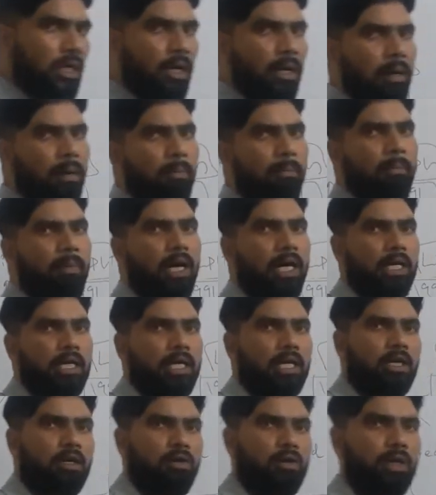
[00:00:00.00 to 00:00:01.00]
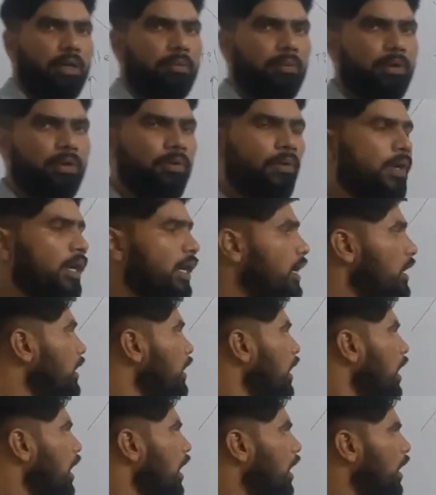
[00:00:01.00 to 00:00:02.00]
market economy, okay.
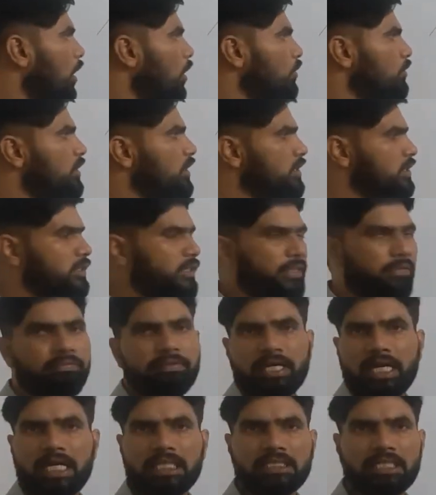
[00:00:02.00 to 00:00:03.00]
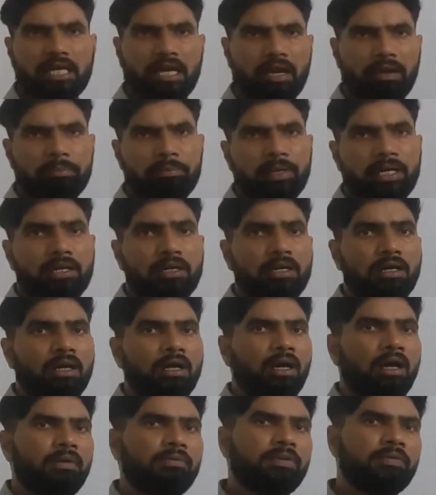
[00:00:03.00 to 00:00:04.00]
How this shift has
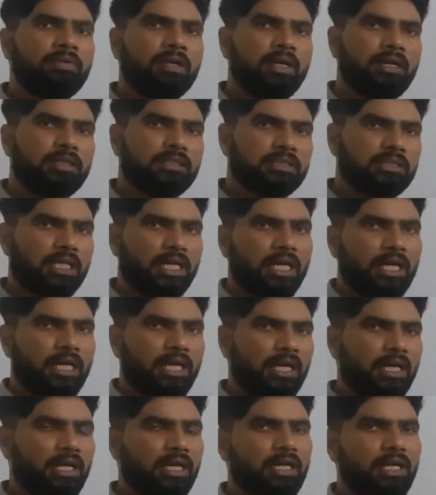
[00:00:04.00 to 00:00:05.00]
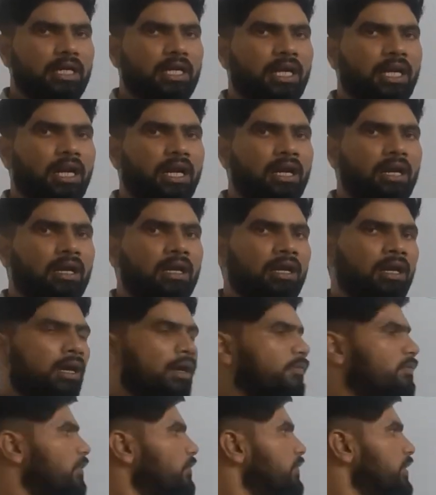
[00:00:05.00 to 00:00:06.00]
happened, we will study in detail
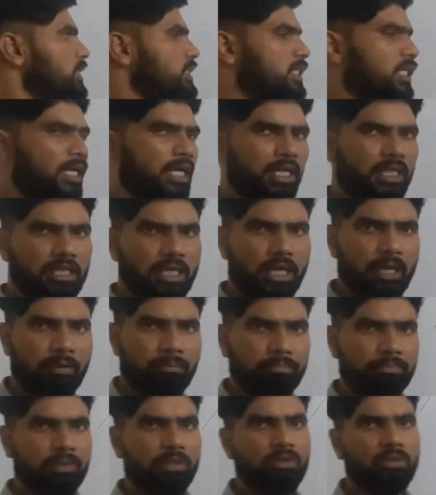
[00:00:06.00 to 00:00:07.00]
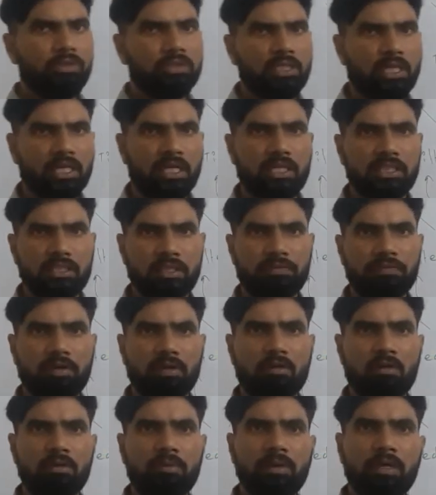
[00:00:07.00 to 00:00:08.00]
when we study the sectors of
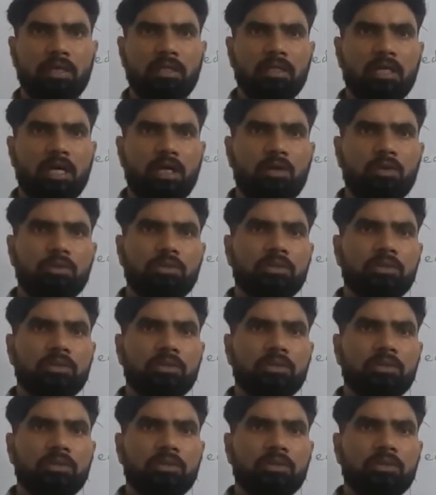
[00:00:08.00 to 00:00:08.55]
economy. In that too,